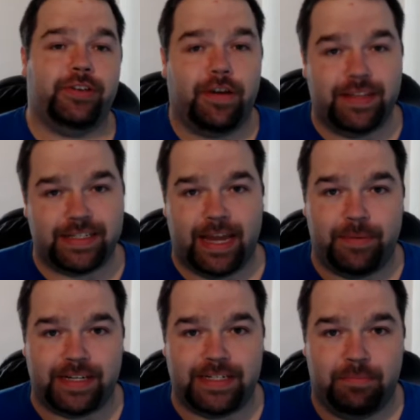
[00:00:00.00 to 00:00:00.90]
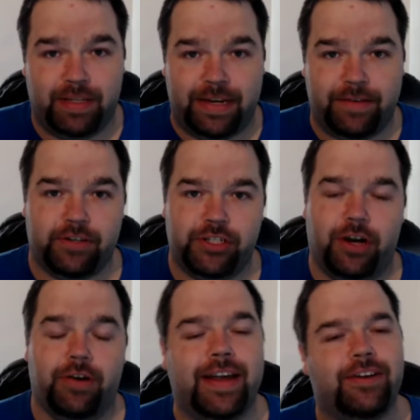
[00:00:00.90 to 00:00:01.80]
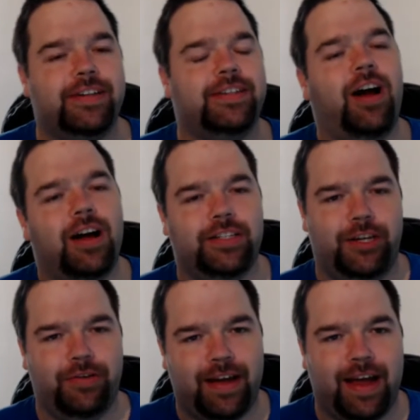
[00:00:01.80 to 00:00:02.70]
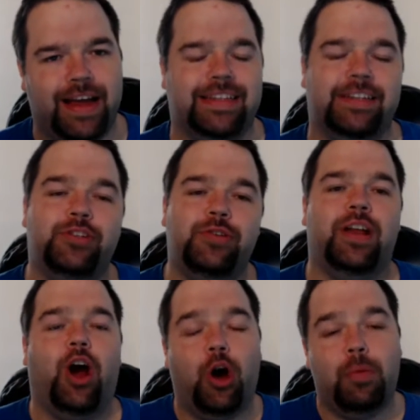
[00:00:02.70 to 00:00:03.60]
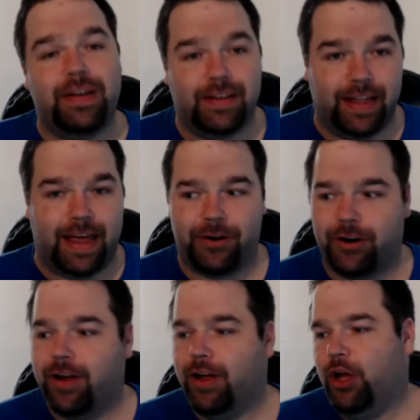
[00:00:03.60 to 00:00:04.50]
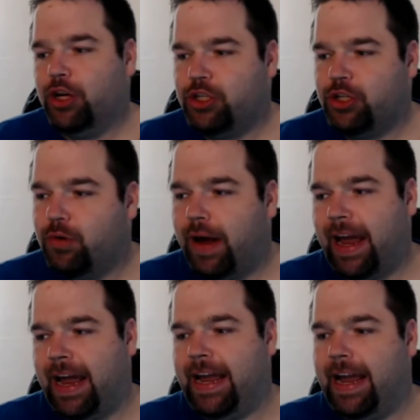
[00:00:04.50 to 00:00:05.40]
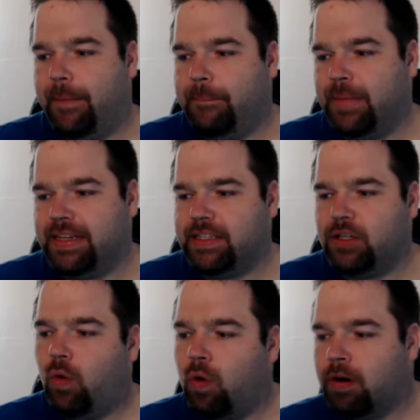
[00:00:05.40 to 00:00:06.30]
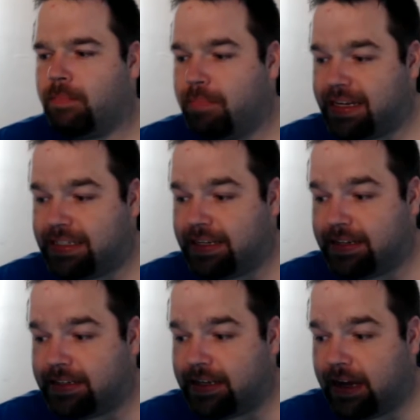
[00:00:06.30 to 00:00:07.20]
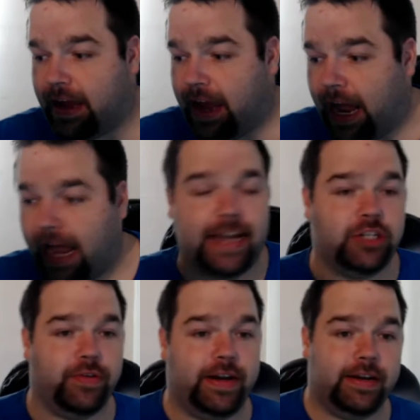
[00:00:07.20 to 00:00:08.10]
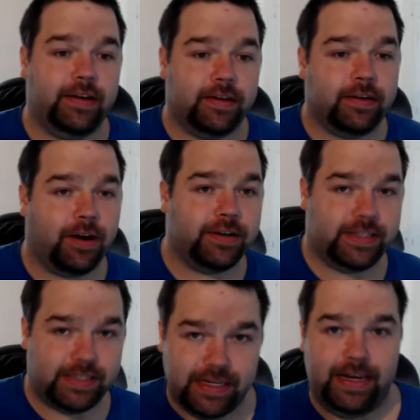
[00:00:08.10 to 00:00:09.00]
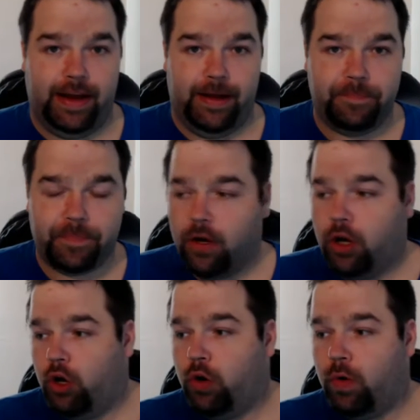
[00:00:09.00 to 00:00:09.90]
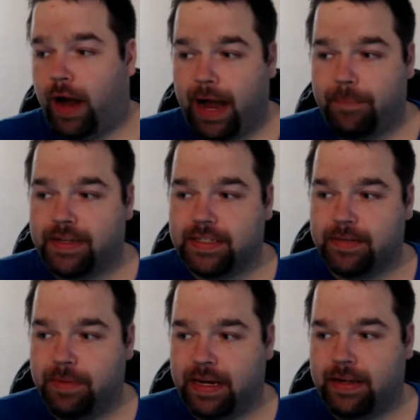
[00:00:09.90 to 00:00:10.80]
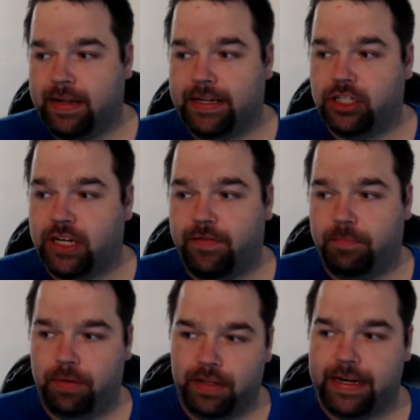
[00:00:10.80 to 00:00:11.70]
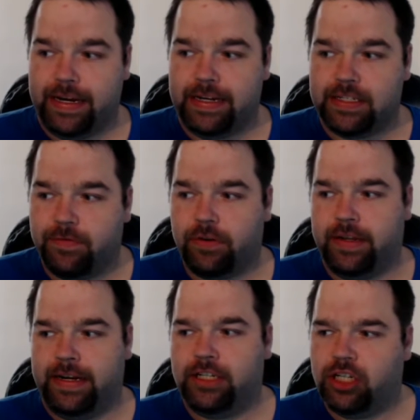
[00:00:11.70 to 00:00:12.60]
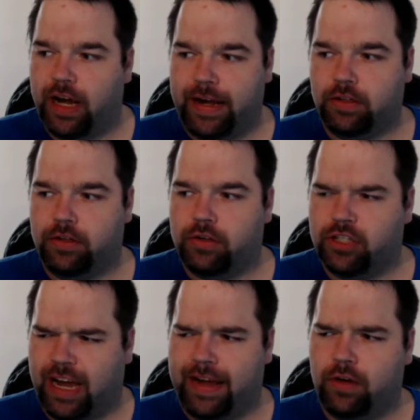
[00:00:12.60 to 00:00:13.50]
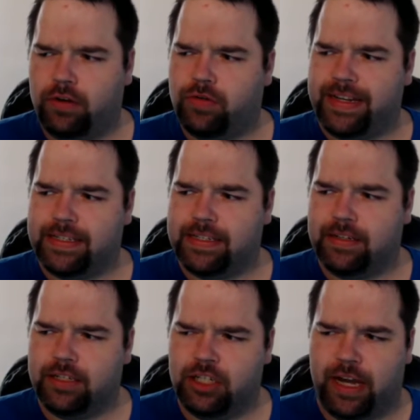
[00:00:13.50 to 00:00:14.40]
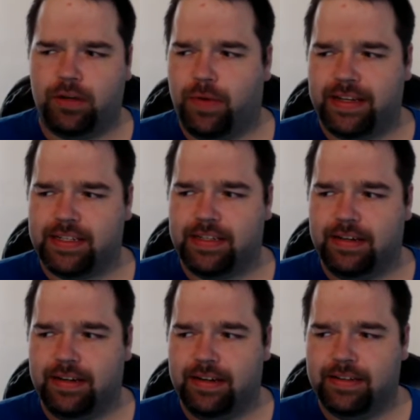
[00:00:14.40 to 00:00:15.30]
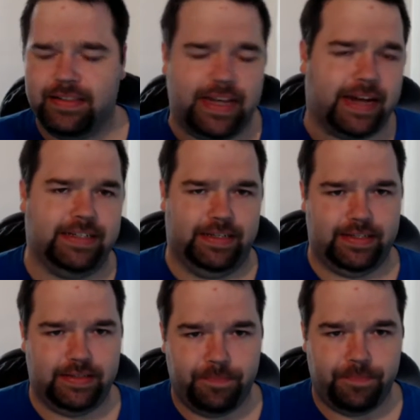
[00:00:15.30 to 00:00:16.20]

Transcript: of the Skeptics and Believers show, here to talk to you guys and do an open letter to a Miss or Mrs. Adrian Garcia, who happens to be the chief of police for the Childress Texas.